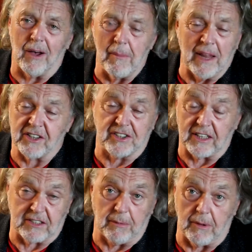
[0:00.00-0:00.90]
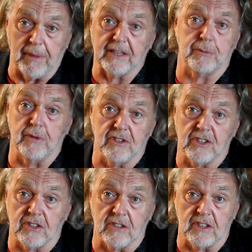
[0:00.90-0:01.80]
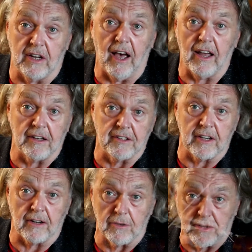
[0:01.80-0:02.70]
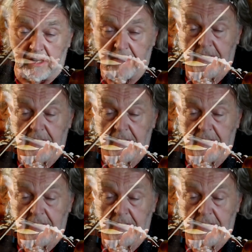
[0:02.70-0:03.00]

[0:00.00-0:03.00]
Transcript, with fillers: I managed to get some of the best musicians in Ireland, including